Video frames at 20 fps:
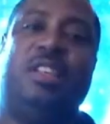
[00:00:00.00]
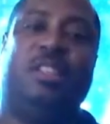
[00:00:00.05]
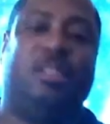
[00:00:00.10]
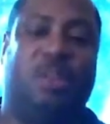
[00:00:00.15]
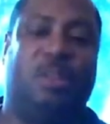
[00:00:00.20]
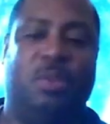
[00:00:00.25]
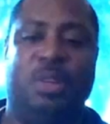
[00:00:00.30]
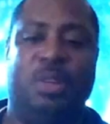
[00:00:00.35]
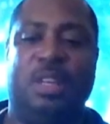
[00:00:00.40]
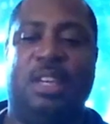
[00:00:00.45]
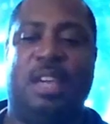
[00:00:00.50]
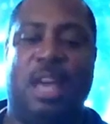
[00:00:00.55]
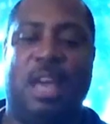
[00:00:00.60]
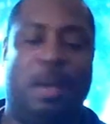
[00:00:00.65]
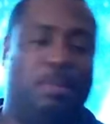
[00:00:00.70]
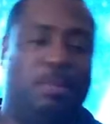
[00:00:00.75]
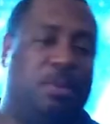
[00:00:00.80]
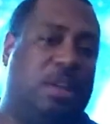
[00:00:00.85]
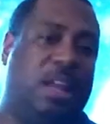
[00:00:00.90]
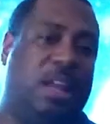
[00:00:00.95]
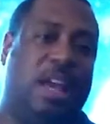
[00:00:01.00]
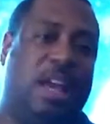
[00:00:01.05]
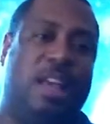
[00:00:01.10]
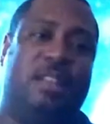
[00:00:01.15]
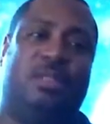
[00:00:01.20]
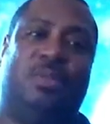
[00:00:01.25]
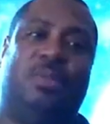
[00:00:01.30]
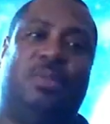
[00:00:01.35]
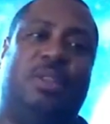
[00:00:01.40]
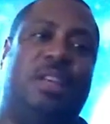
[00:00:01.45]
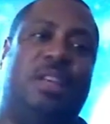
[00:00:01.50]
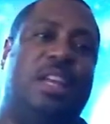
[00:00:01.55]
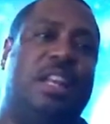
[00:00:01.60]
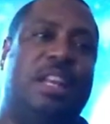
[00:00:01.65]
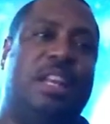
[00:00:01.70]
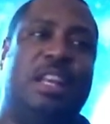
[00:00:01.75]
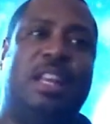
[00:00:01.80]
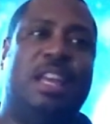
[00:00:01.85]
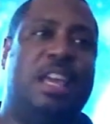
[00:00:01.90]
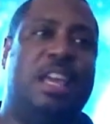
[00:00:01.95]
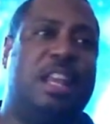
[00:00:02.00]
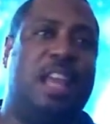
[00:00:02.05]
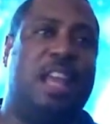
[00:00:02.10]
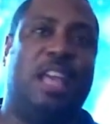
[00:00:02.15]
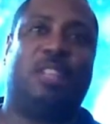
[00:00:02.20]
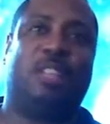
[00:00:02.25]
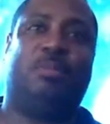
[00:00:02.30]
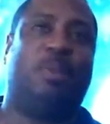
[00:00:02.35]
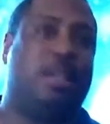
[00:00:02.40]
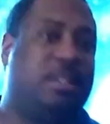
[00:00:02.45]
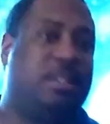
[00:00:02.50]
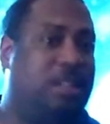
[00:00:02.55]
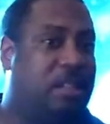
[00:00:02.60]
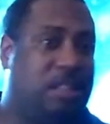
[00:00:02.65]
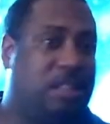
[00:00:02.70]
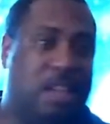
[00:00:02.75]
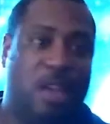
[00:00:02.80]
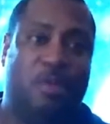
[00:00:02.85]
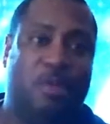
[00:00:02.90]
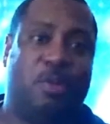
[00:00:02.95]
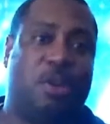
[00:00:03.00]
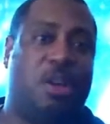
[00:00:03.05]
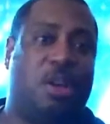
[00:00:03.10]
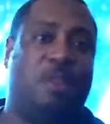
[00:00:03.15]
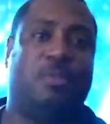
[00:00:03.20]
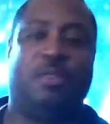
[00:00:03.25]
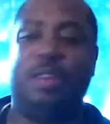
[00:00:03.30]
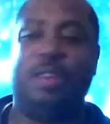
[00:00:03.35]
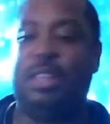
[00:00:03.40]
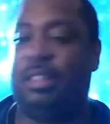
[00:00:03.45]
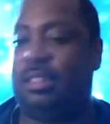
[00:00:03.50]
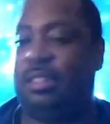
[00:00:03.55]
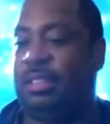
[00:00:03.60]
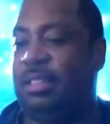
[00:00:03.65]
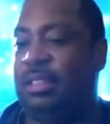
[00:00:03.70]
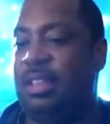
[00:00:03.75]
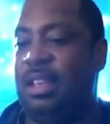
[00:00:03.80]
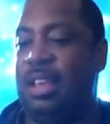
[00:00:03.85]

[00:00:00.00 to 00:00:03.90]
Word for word: Sony capitalized on it, and, and Xbox just can't recover. It's